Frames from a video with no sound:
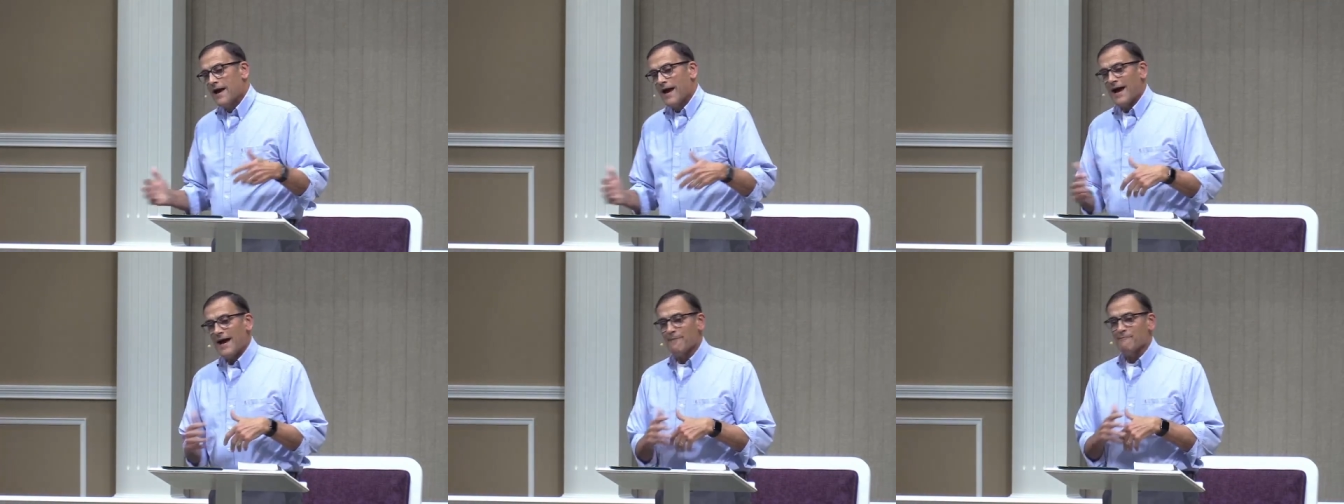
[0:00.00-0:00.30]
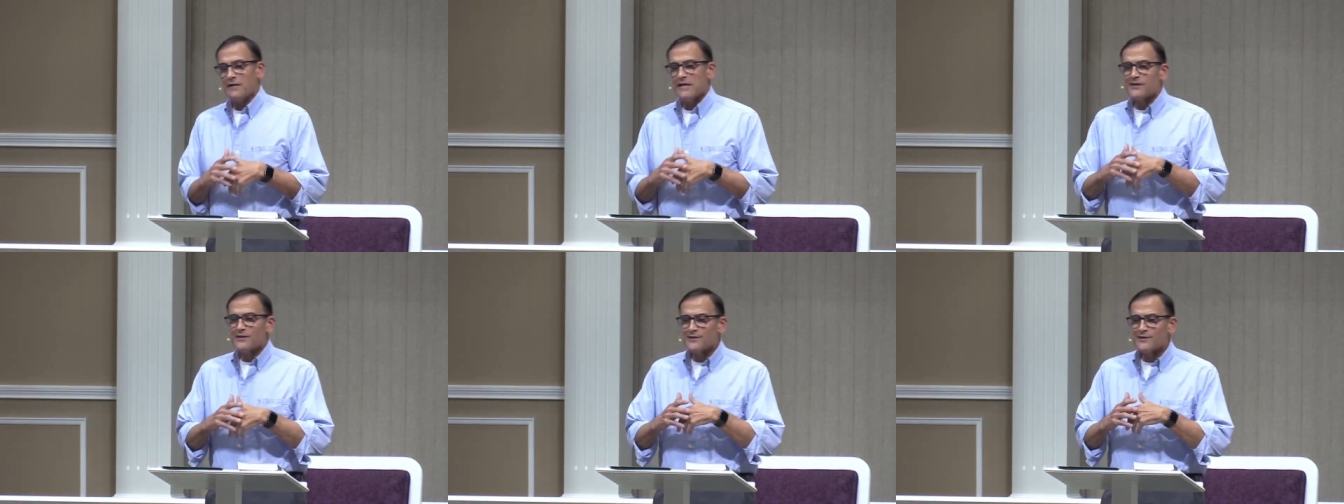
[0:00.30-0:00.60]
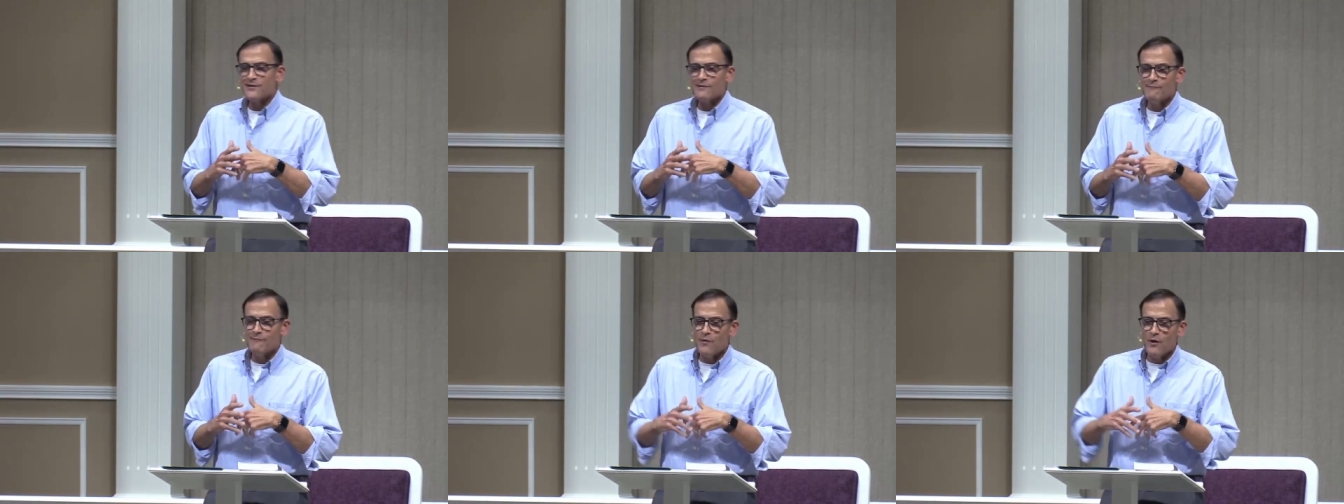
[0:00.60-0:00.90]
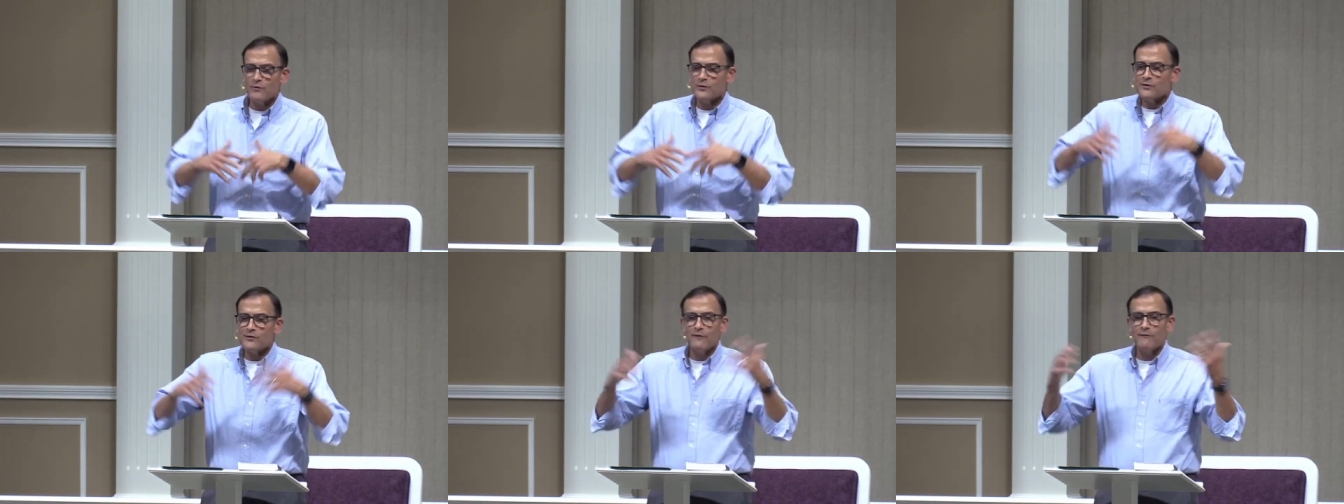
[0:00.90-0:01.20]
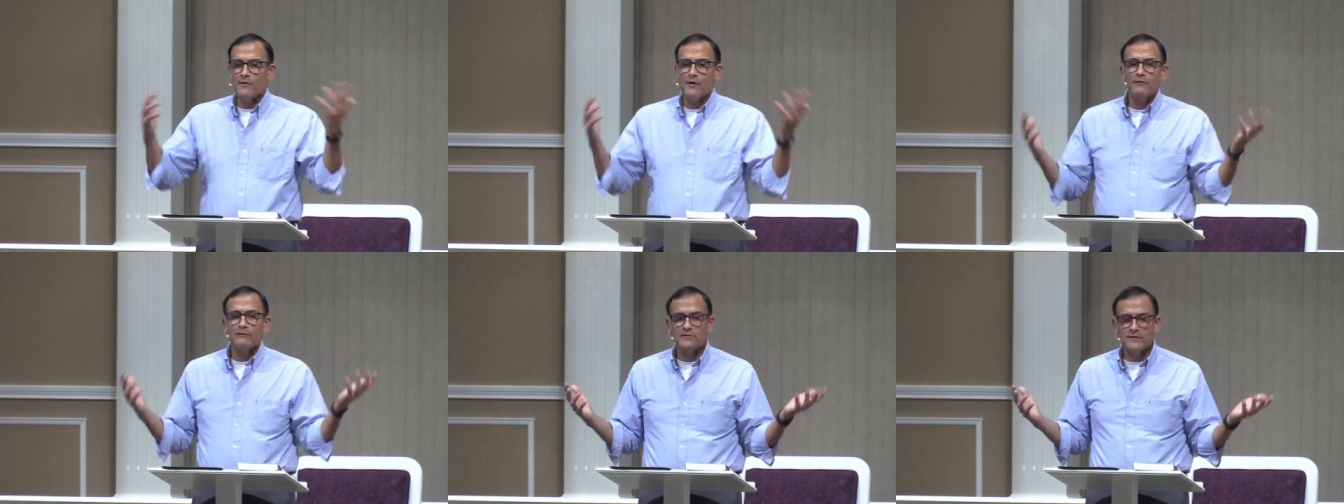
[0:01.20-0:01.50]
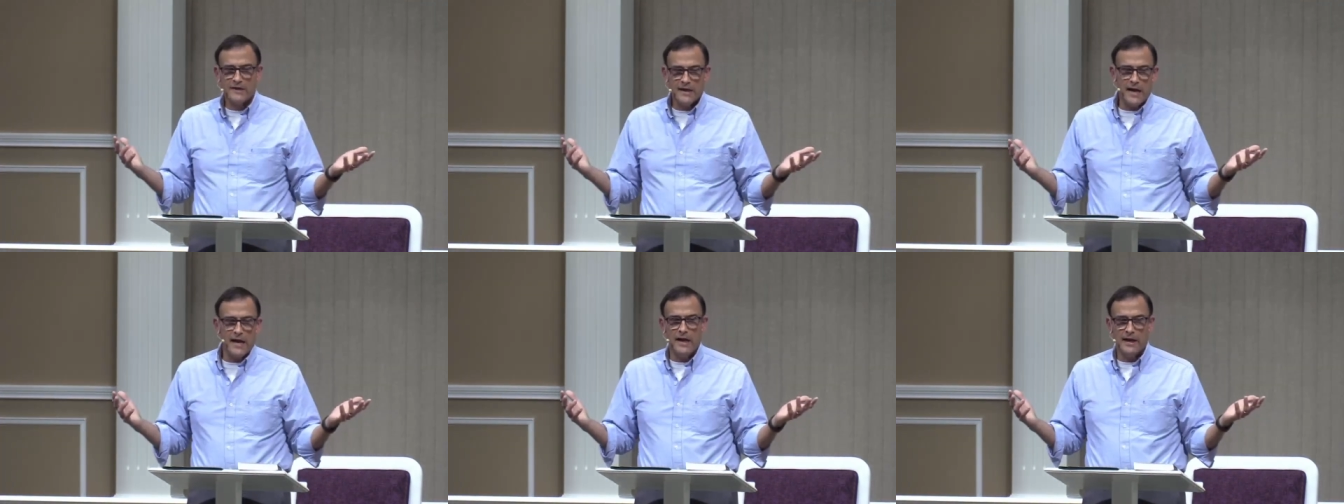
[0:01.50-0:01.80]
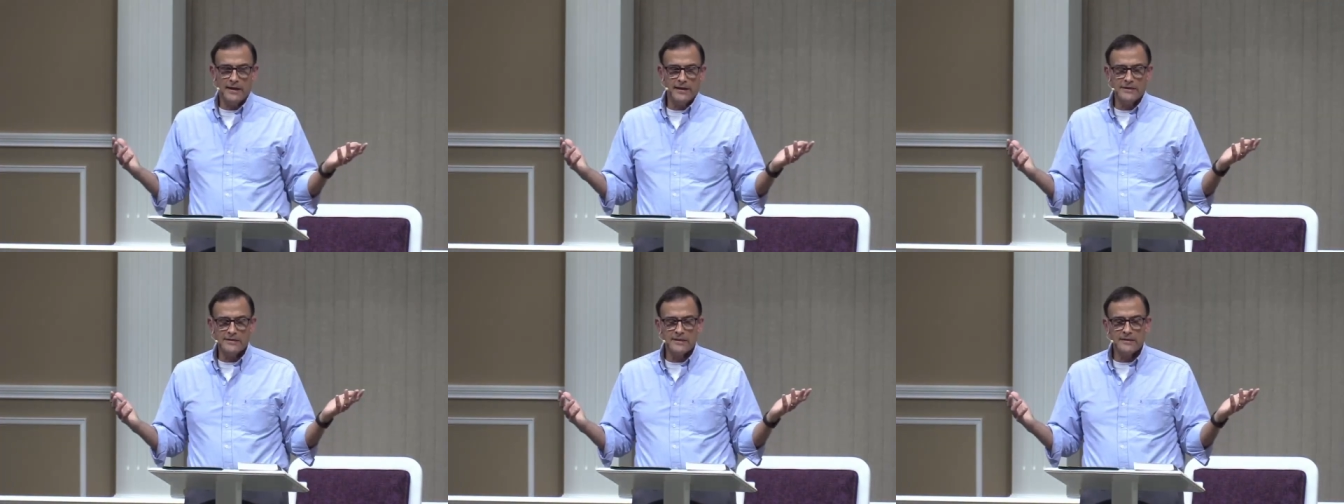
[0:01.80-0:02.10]
I missed most of those
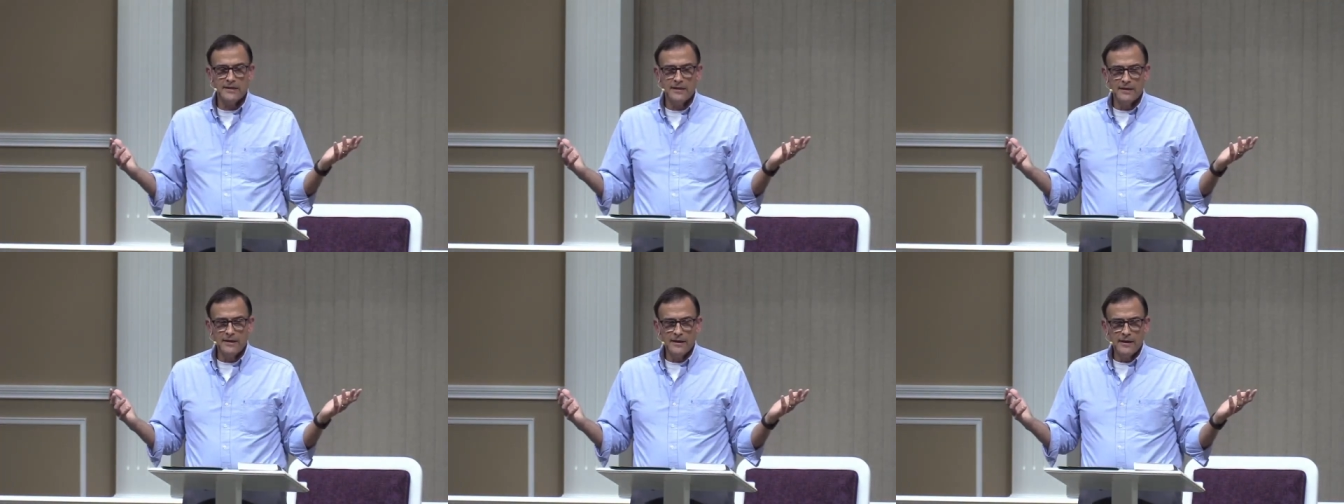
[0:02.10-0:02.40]
guys,